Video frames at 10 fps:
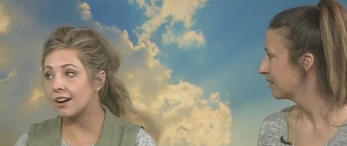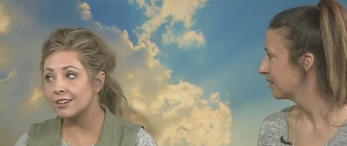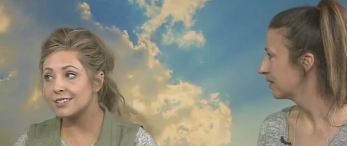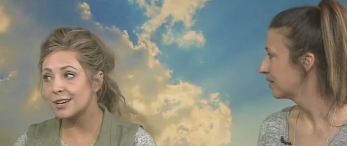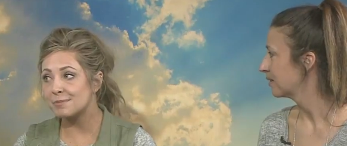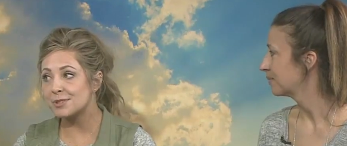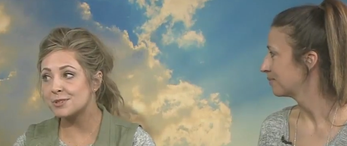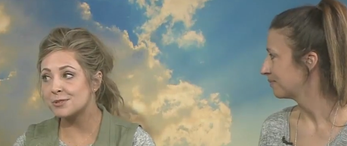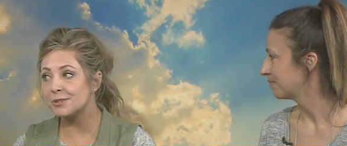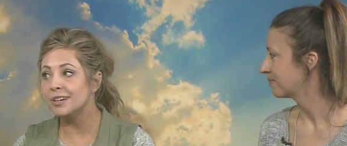Speaker 1: and hard times
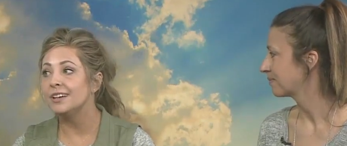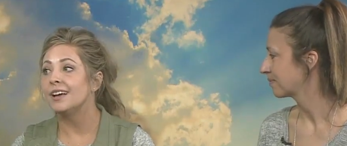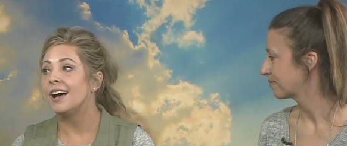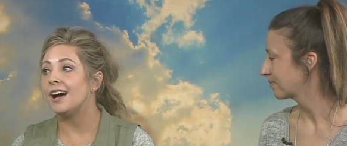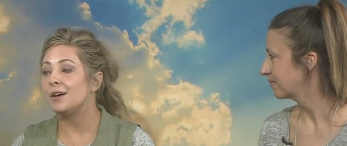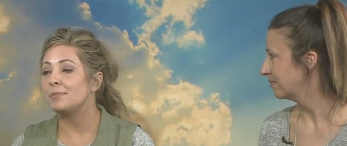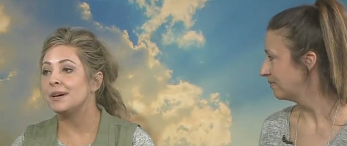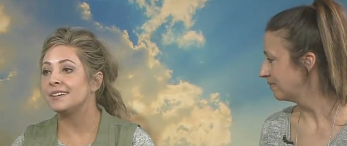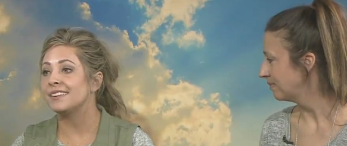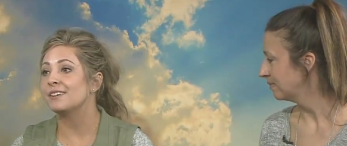too, um,
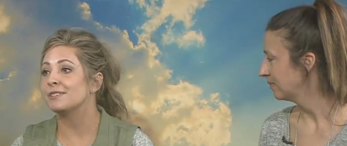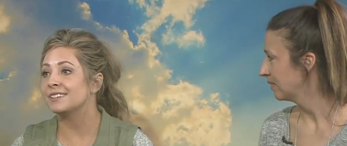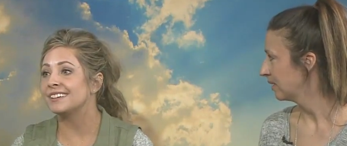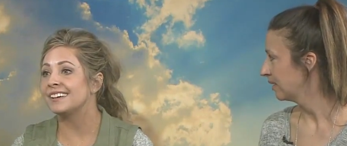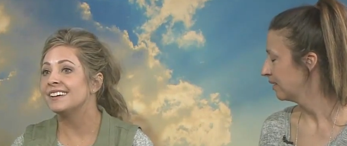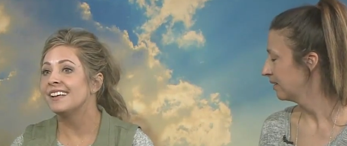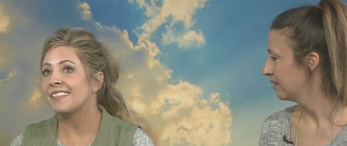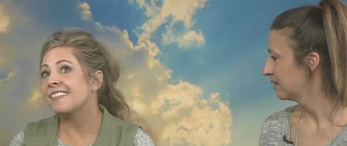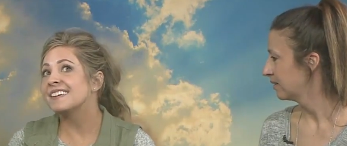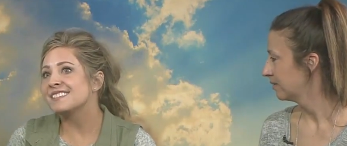but they really,
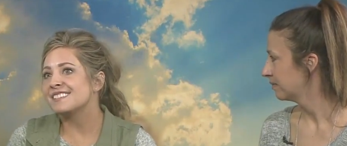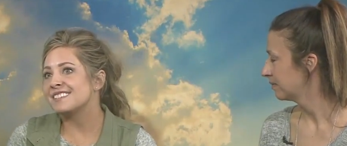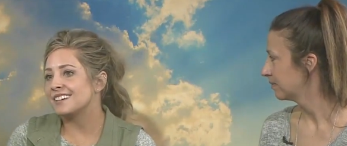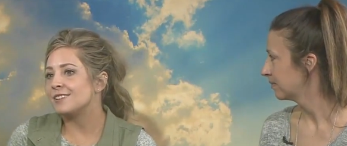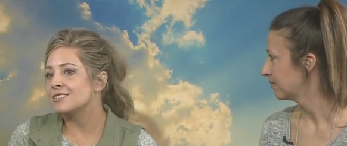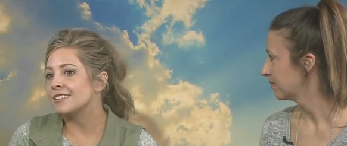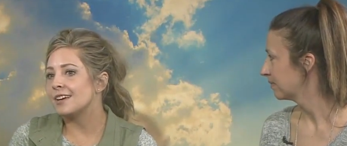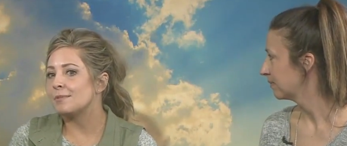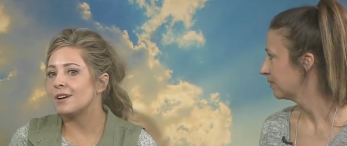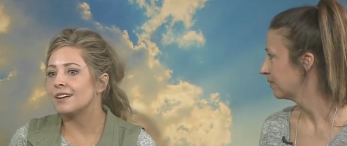the things that stick out to
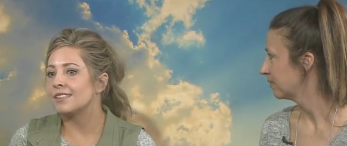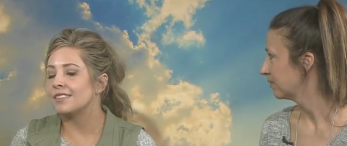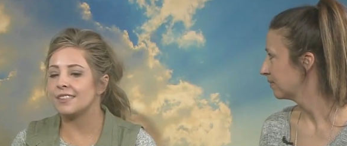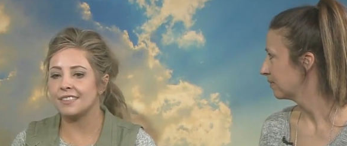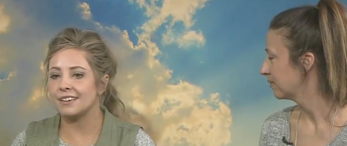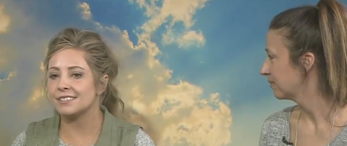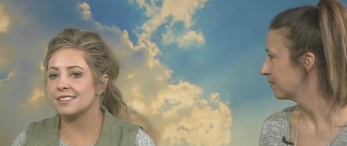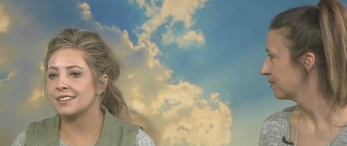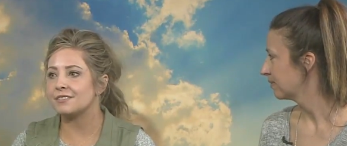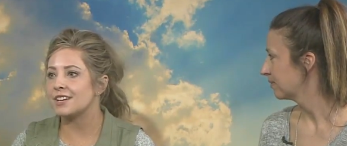them are the things
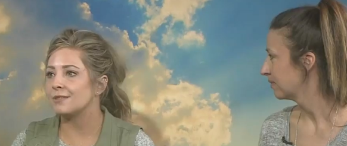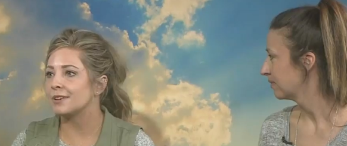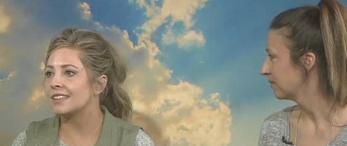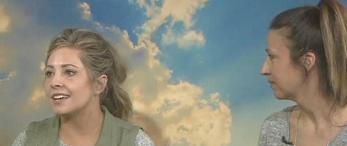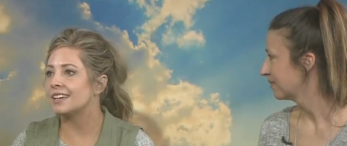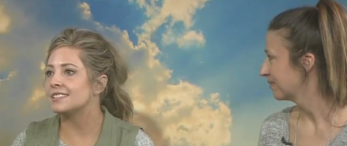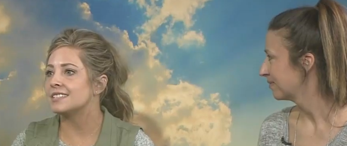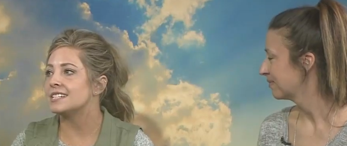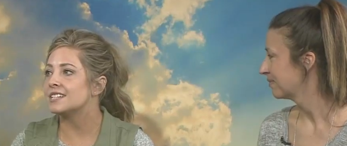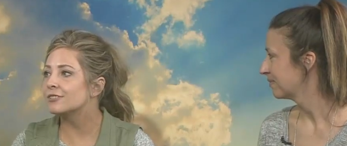that they've done with
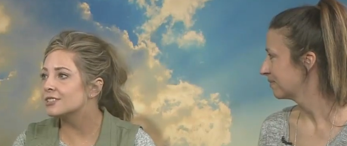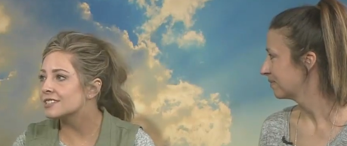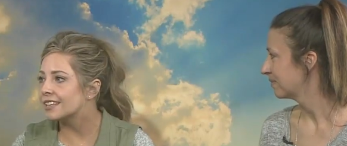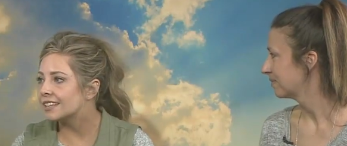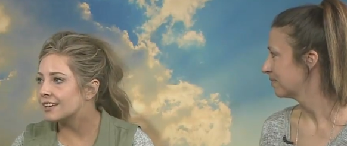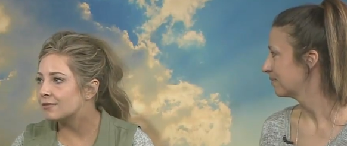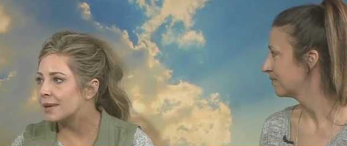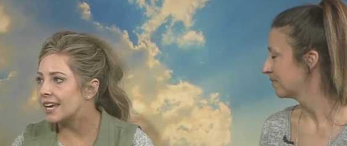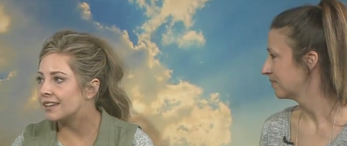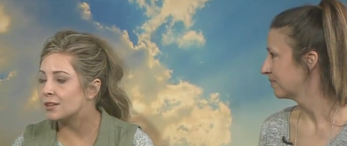kids, the difference that they've
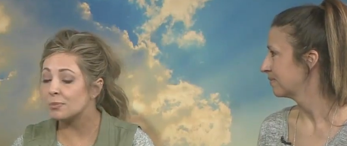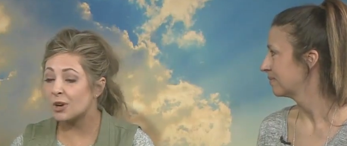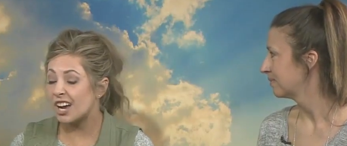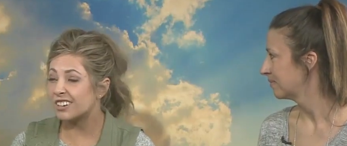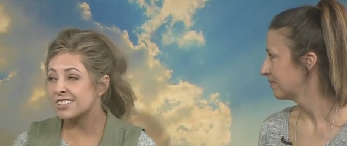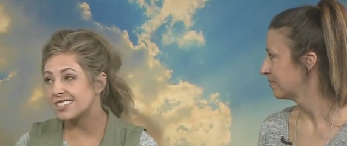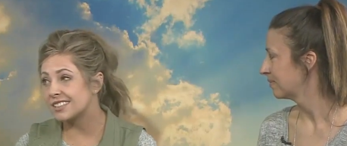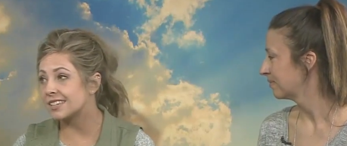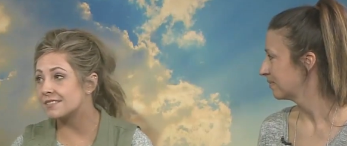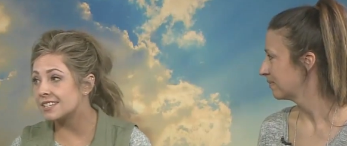made, the progress
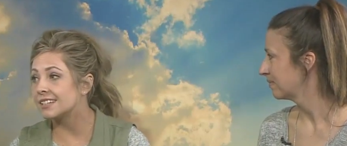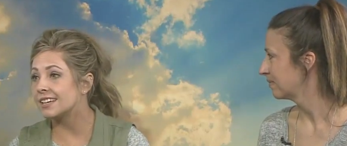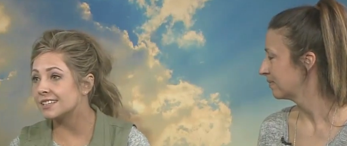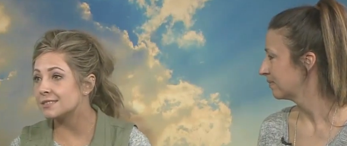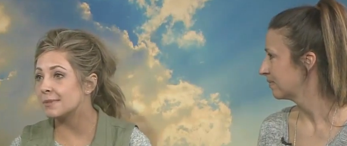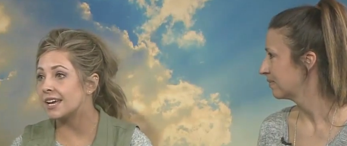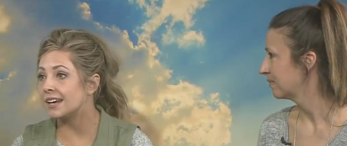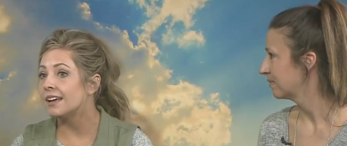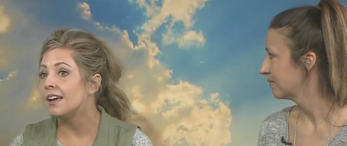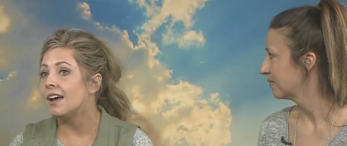that they've seen kids
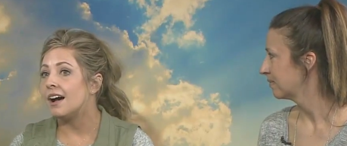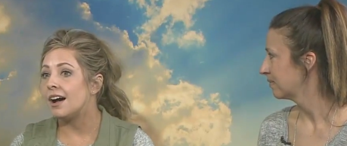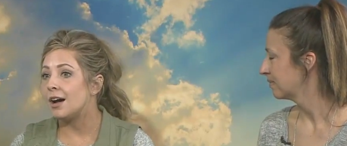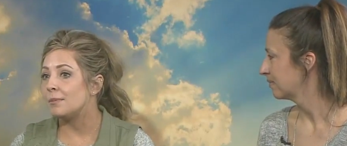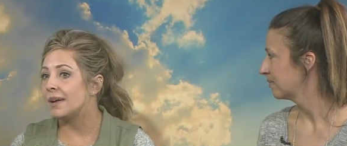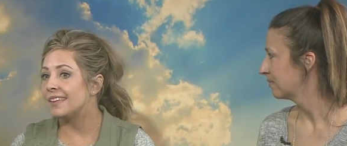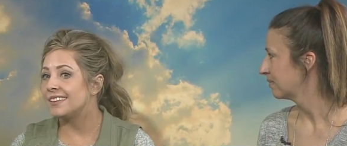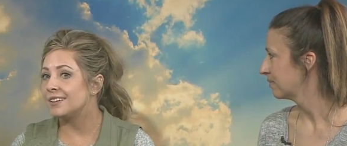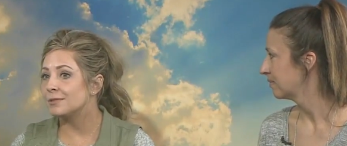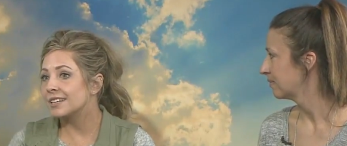made. Um,
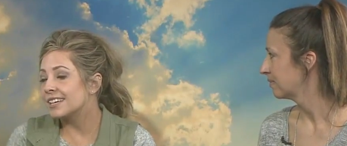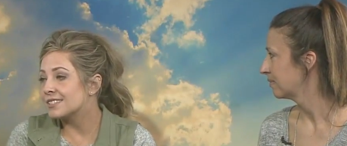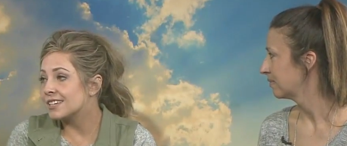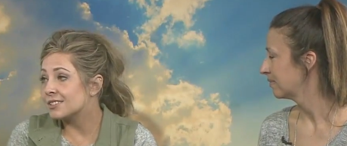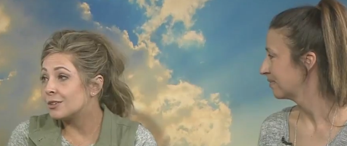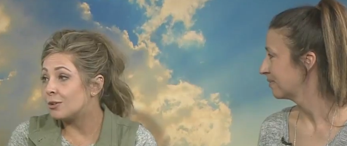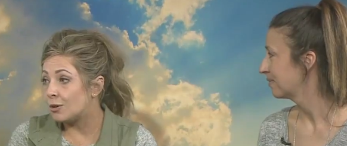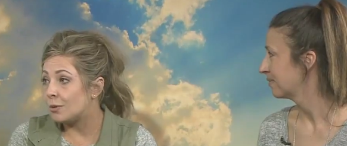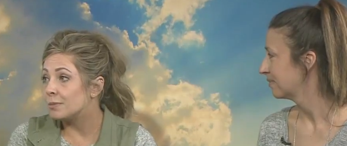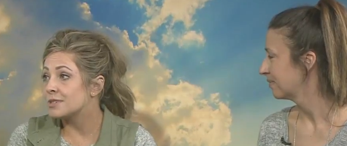and then when kids get to go
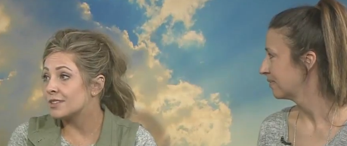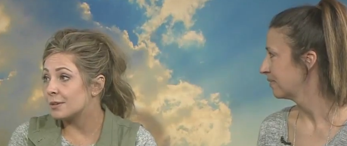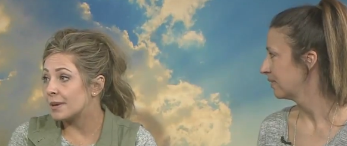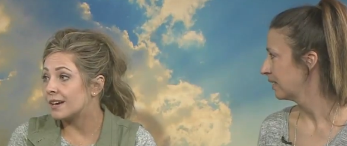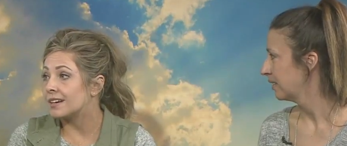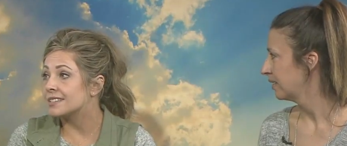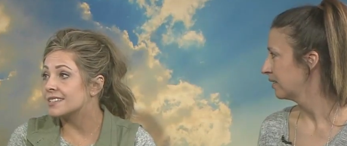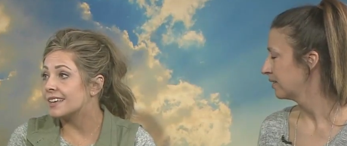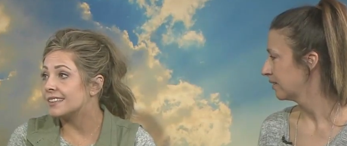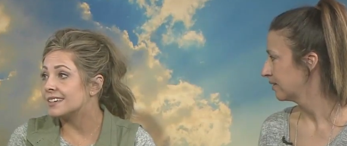home to their
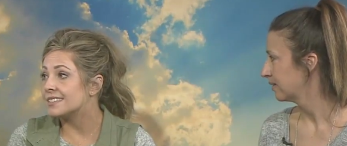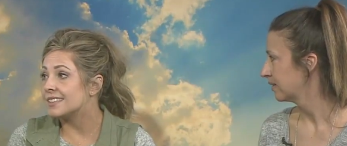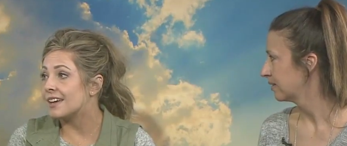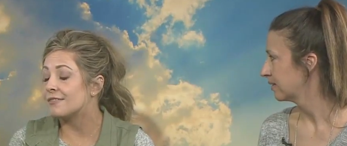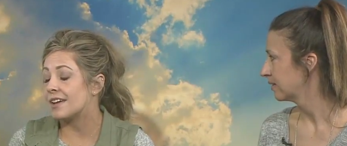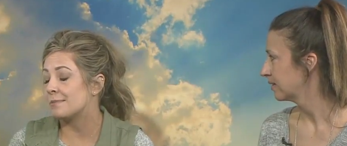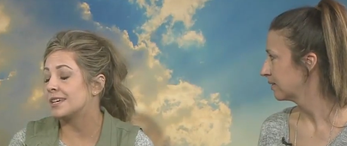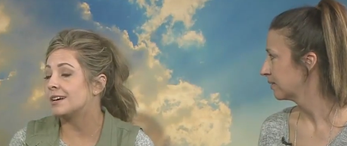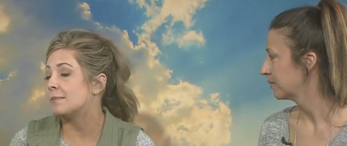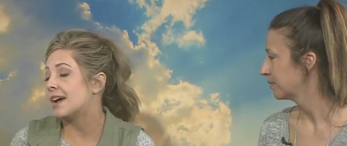parents and they see that
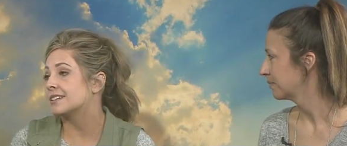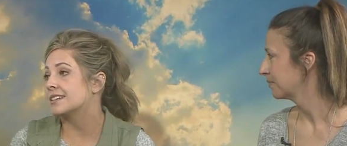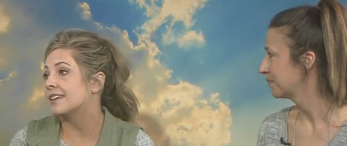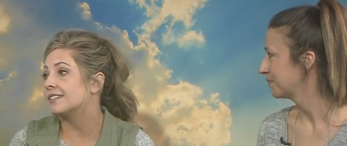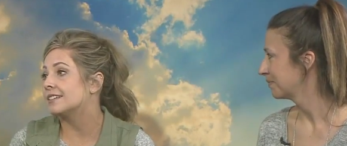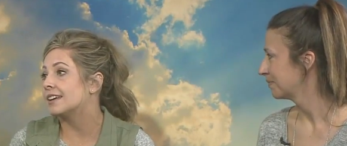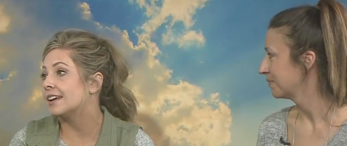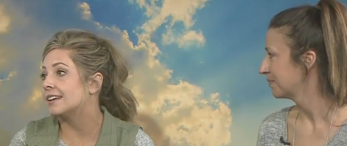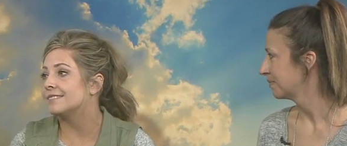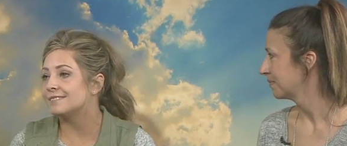family come back together
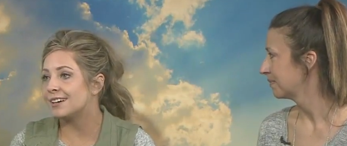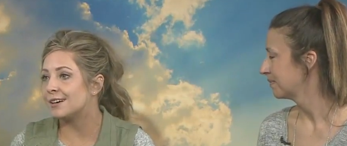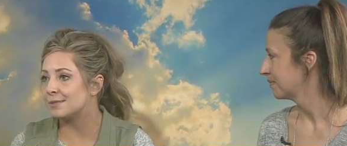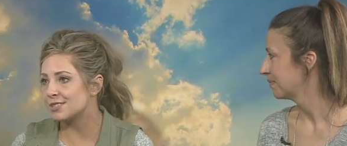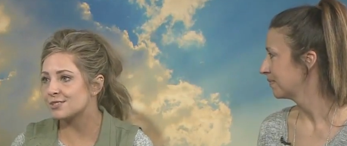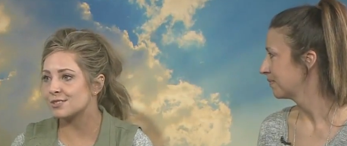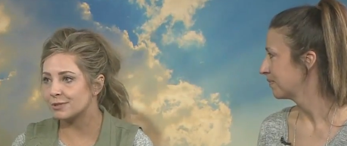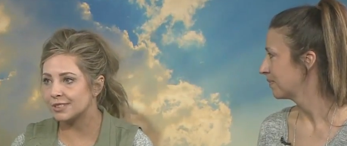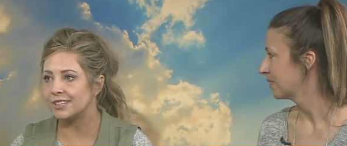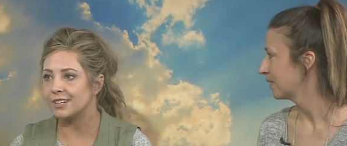again, um, it's just
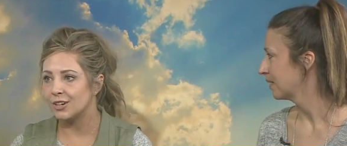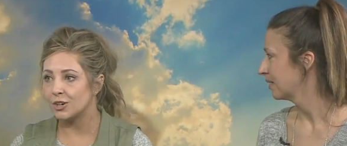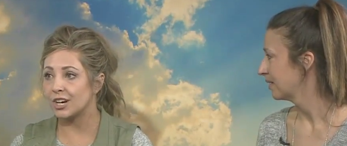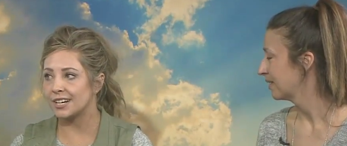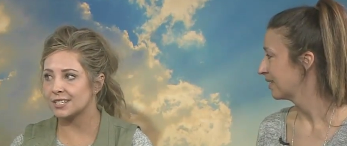a really great